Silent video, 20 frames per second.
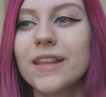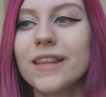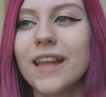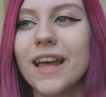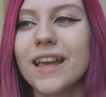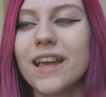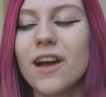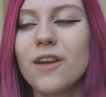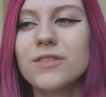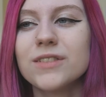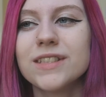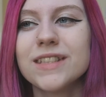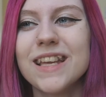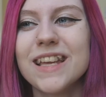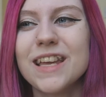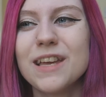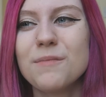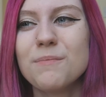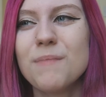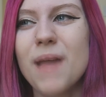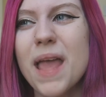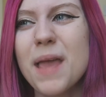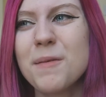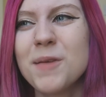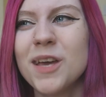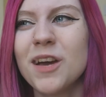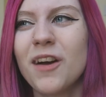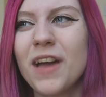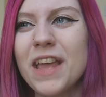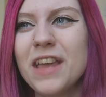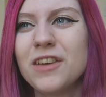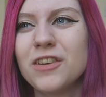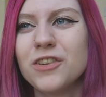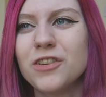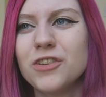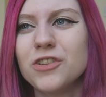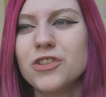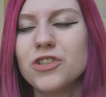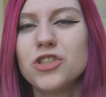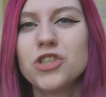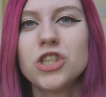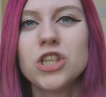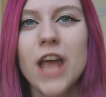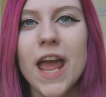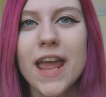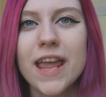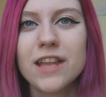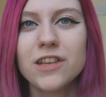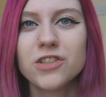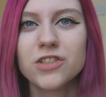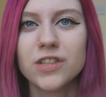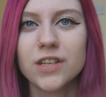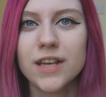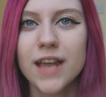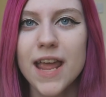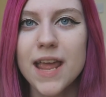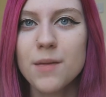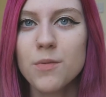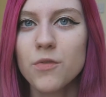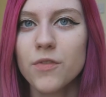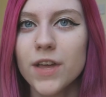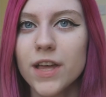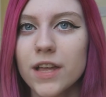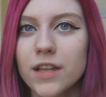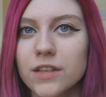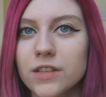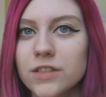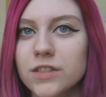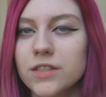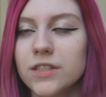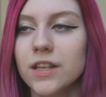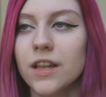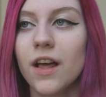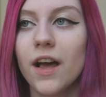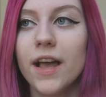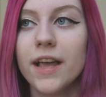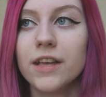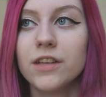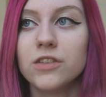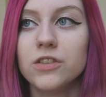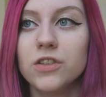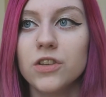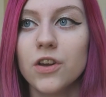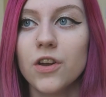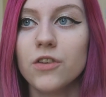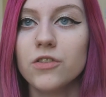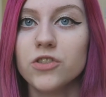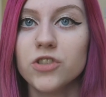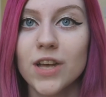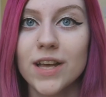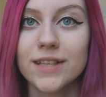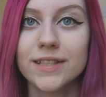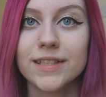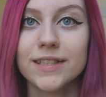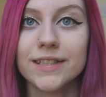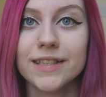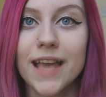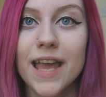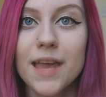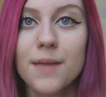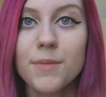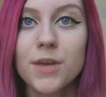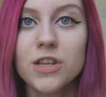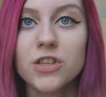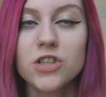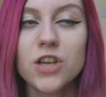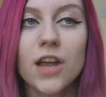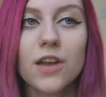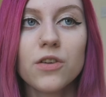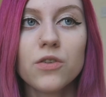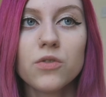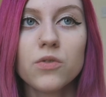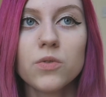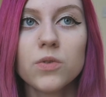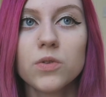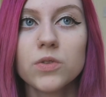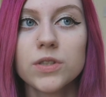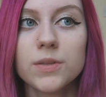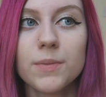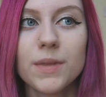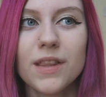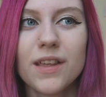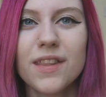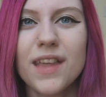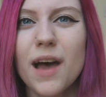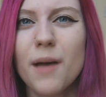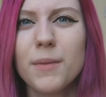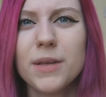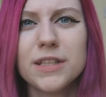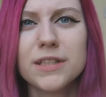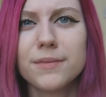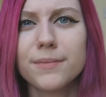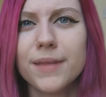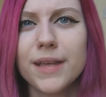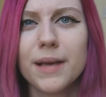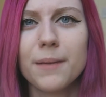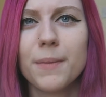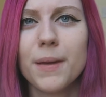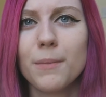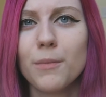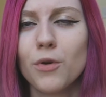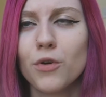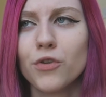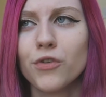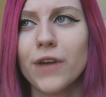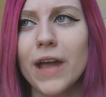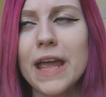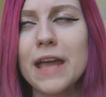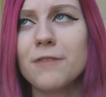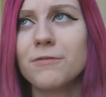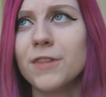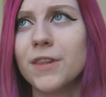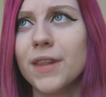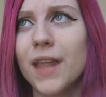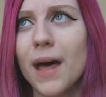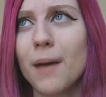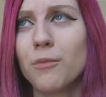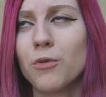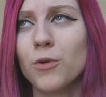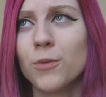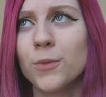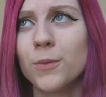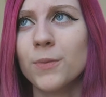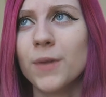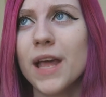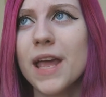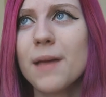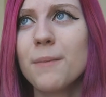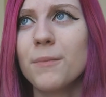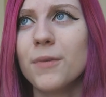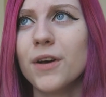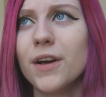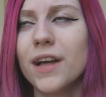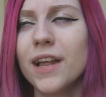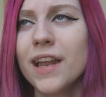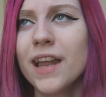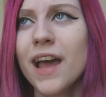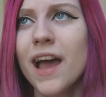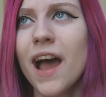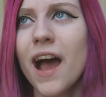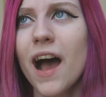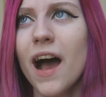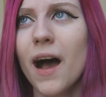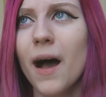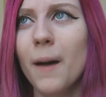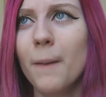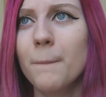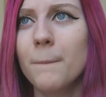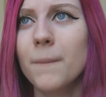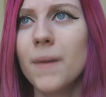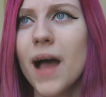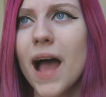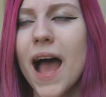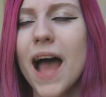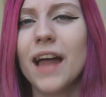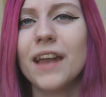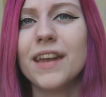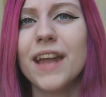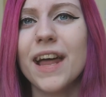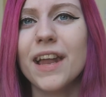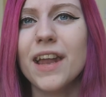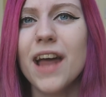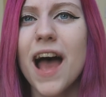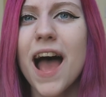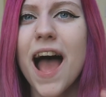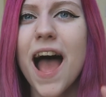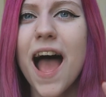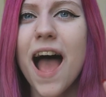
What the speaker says: Like, I was thinking maybe I could change the name of it into like, you know, Jess's gaming channel or something like that. I mean, something a bit more creative than that probably, but and then